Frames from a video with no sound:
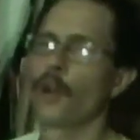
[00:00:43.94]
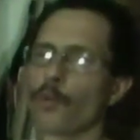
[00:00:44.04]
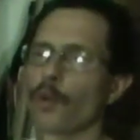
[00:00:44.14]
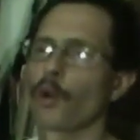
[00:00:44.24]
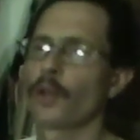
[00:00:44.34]

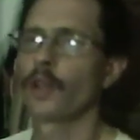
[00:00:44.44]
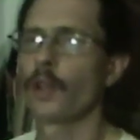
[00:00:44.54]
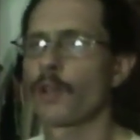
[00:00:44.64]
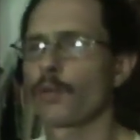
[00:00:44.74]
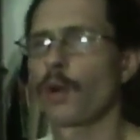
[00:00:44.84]
Ronin
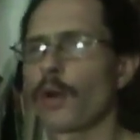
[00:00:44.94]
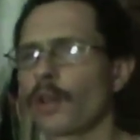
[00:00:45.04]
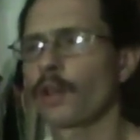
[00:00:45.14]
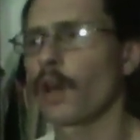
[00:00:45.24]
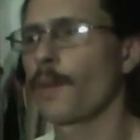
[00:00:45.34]
throwing
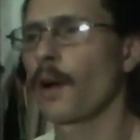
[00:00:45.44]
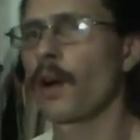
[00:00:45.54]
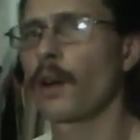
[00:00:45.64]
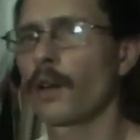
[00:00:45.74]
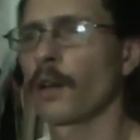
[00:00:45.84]
tomahawk,